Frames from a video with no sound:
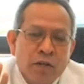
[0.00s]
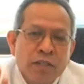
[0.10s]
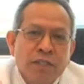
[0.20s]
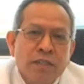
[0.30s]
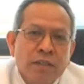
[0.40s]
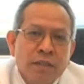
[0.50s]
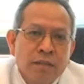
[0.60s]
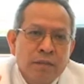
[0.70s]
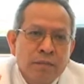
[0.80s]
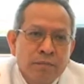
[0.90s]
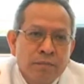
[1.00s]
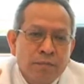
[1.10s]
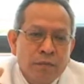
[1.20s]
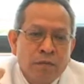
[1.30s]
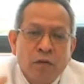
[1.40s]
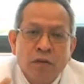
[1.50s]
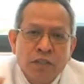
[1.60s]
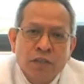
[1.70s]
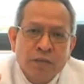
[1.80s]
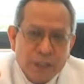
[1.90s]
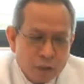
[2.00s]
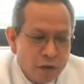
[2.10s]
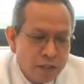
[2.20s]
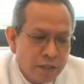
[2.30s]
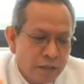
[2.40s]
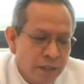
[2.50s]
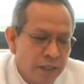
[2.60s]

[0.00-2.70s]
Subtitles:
original morphology of the joints.